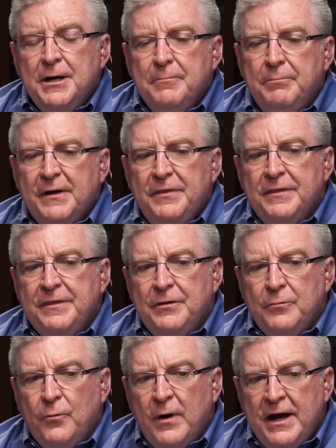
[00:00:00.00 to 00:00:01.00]
But
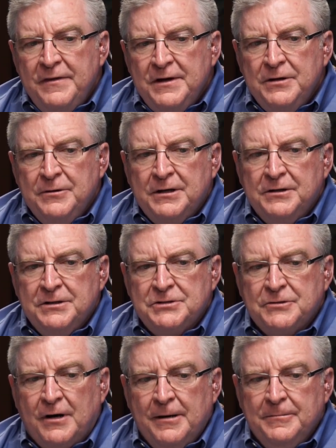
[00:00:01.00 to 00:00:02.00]
the way that you could
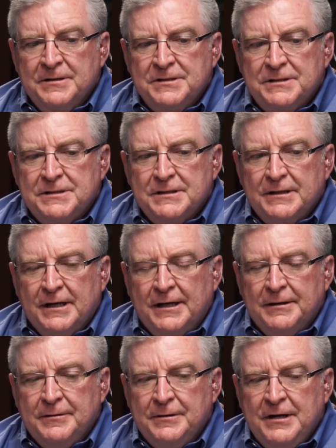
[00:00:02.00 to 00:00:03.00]
describe it is,
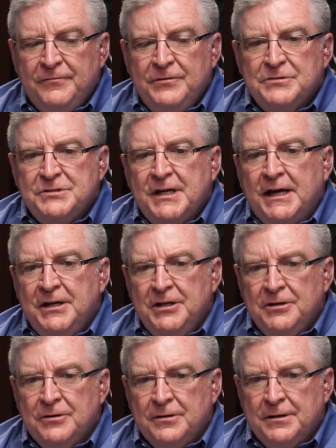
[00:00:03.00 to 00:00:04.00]
if you say to
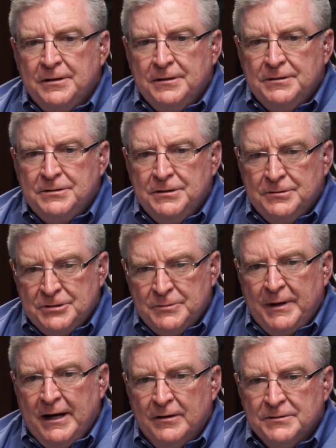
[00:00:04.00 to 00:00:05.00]
your
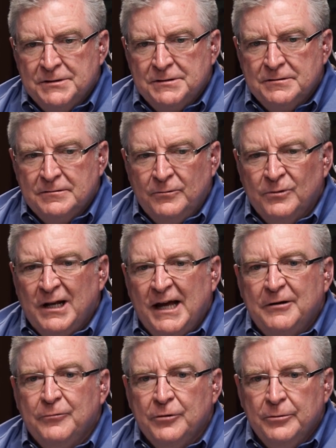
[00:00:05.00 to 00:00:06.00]
spouse, "We're
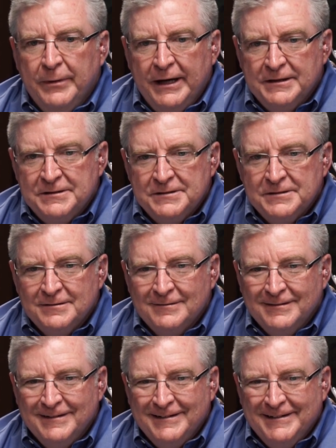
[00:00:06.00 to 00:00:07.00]
like roommates,"
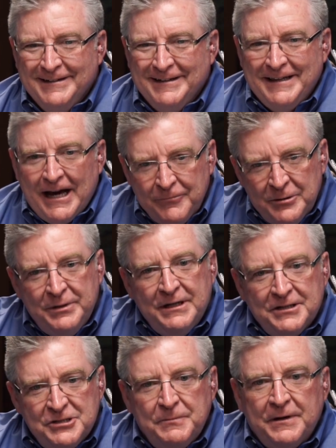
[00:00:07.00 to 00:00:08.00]
that would be
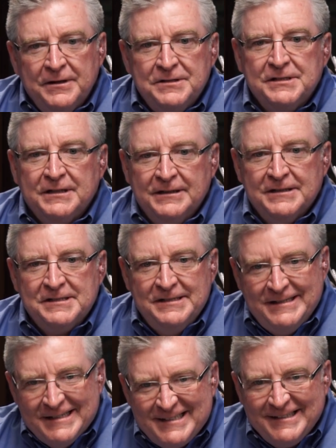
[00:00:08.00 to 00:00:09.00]
experiencing this
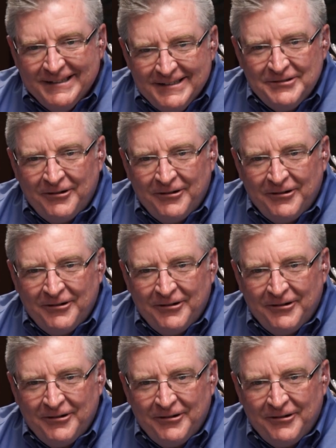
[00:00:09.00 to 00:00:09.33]
distance,